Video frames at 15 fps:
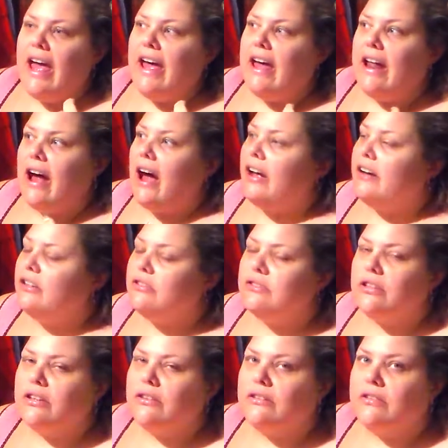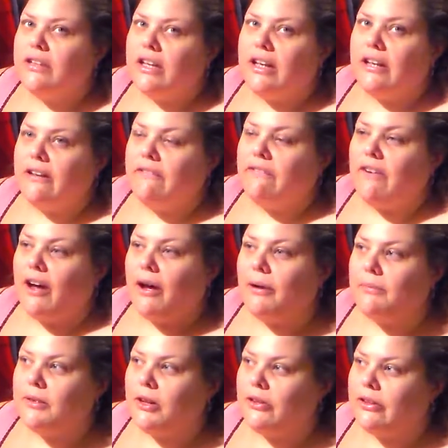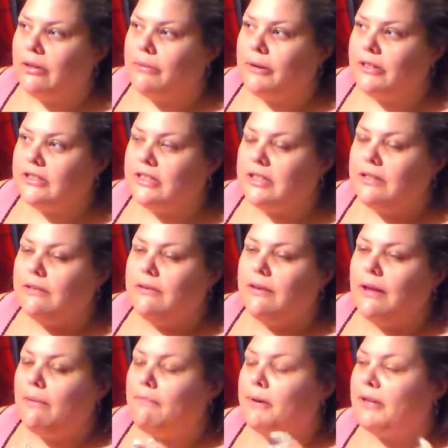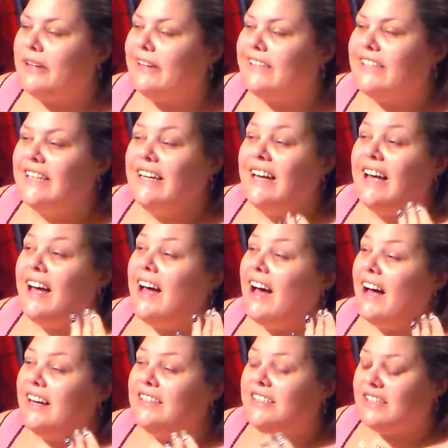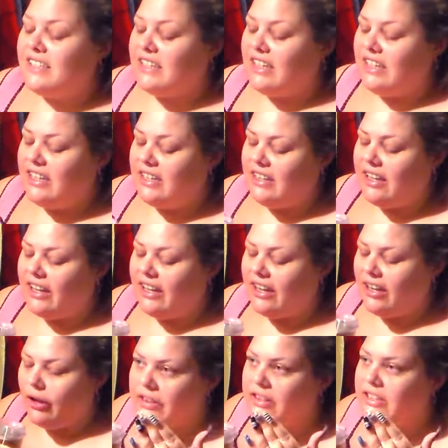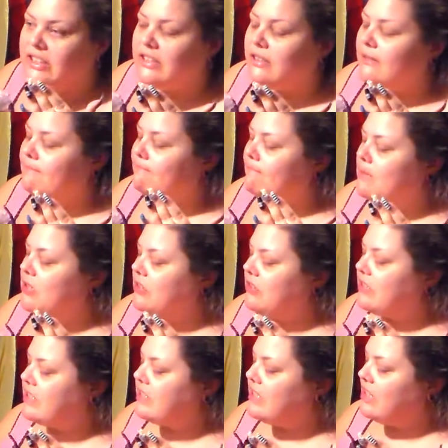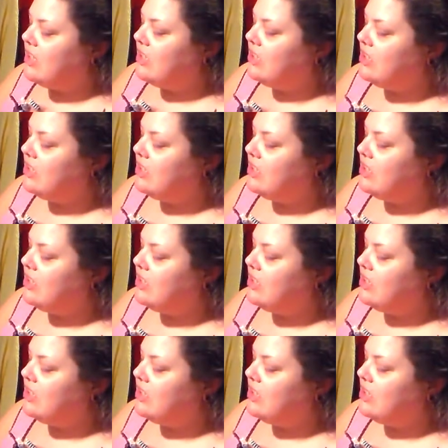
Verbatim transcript: and I don't know if I'm the only person but I just get like the most